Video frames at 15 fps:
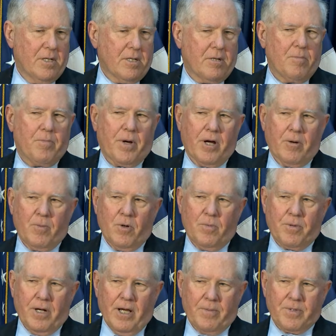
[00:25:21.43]
comparable
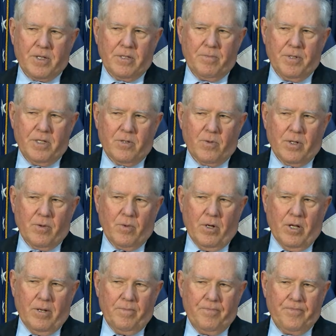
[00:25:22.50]
perhaps to the B-21.